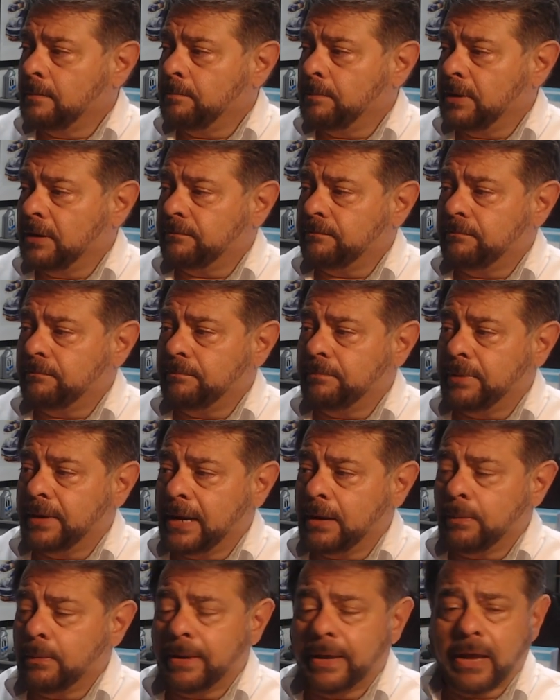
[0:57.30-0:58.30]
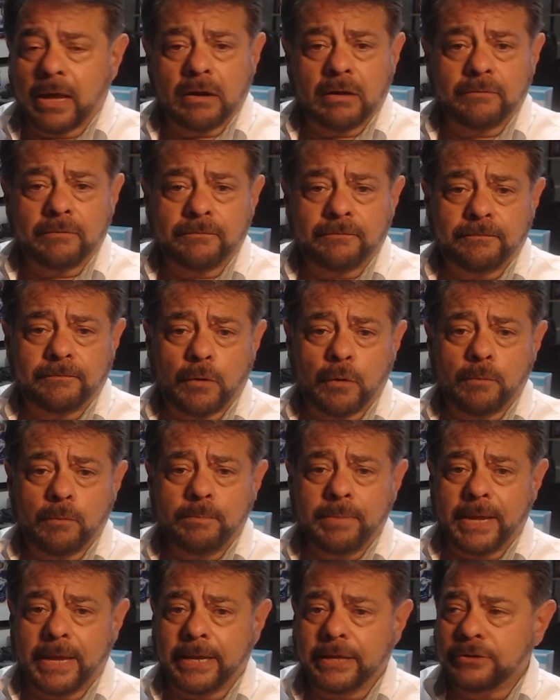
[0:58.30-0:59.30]
But anyway, on our home
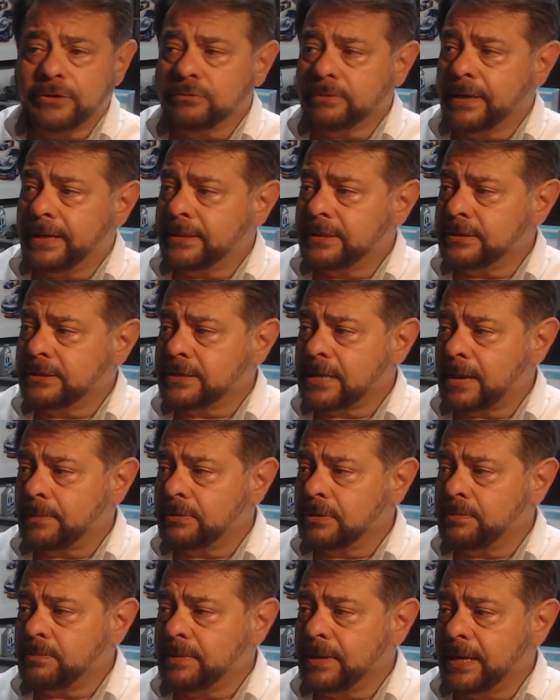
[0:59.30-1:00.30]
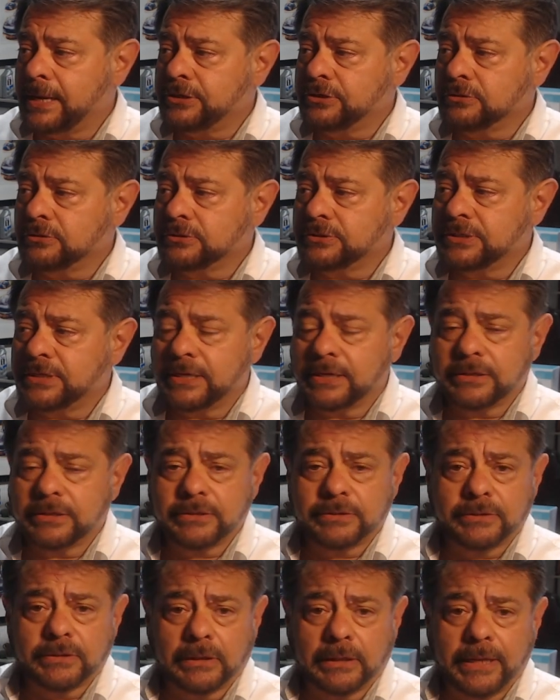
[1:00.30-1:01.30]
page, right at the top of the page, you'll see
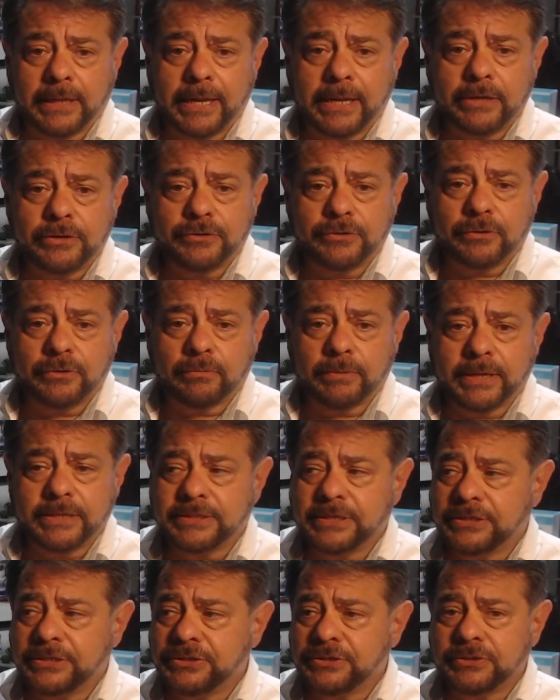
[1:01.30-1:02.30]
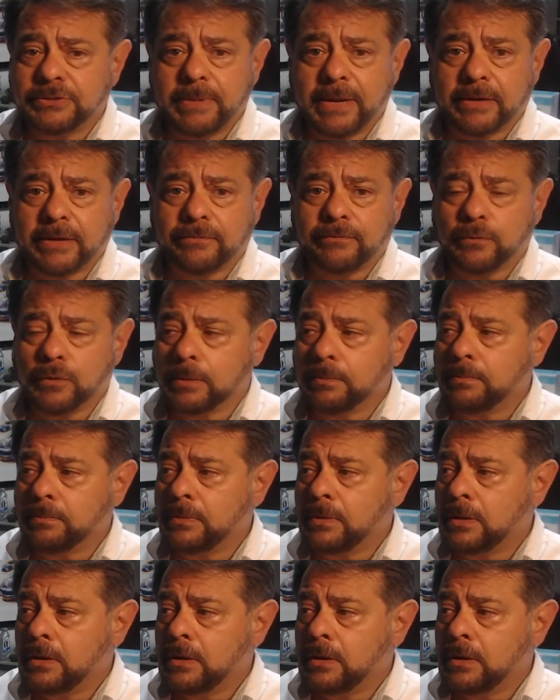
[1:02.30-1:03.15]
a link to the race engine spec form.